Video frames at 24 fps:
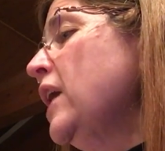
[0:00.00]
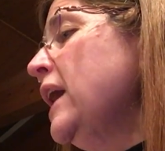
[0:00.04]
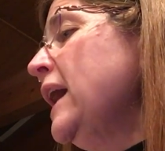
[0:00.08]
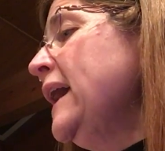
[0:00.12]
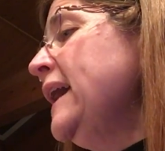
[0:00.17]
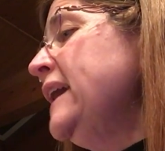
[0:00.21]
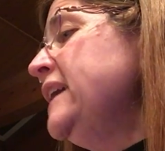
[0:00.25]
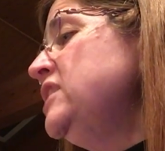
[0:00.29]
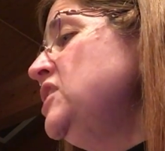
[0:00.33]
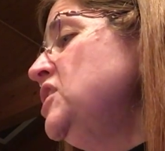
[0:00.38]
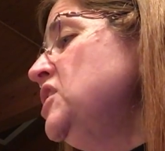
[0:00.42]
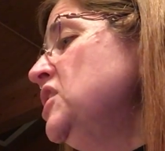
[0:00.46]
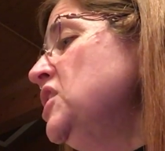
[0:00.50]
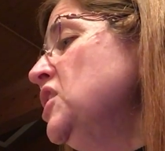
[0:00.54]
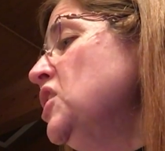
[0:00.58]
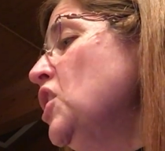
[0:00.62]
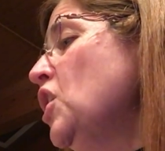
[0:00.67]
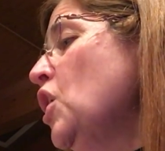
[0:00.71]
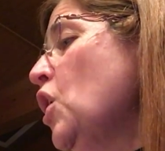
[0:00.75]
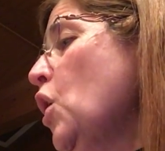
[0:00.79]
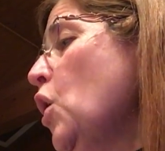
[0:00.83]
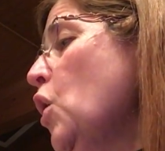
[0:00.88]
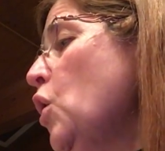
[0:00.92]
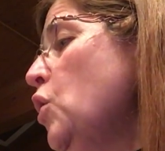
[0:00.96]
agent
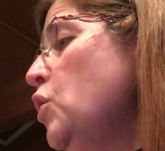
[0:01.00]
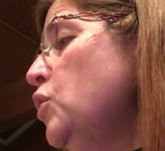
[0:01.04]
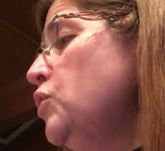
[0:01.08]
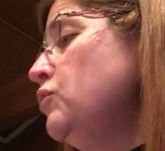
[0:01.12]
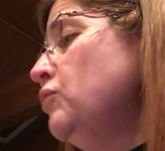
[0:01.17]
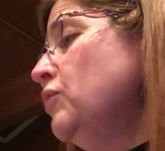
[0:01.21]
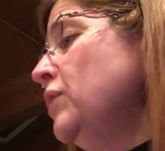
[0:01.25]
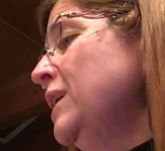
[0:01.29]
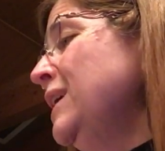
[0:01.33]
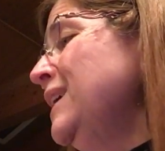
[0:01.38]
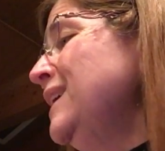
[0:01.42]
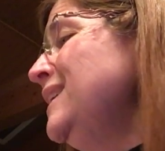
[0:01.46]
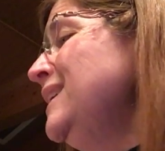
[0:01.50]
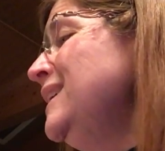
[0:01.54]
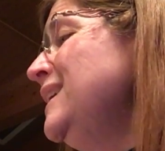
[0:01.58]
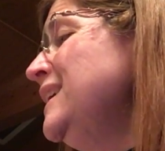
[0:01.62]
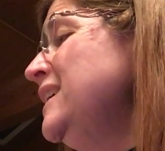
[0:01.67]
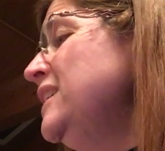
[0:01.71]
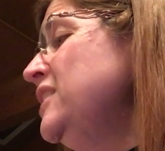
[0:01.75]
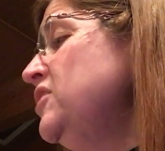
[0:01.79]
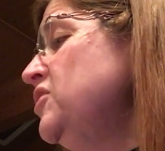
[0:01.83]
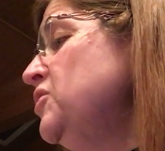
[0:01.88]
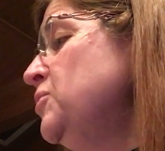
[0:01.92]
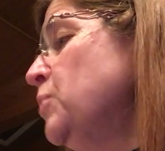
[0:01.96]
code ring in
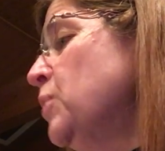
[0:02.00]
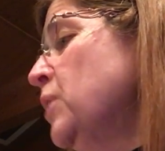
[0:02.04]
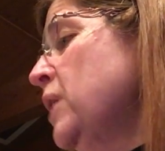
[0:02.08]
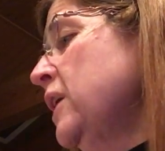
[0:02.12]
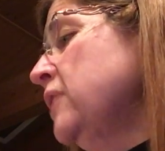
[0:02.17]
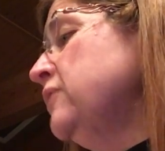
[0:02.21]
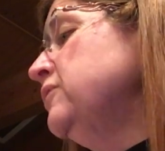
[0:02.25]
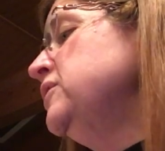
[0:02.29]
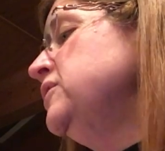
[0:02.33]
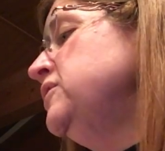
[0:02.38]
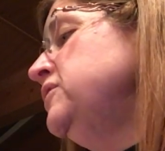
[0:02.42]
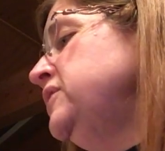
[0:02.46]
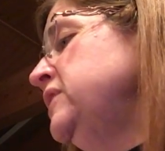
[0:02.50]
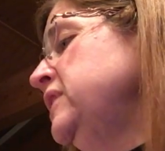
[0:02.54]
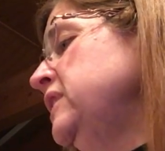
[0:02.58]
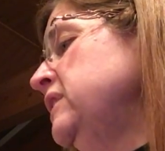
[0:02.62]
his breakfast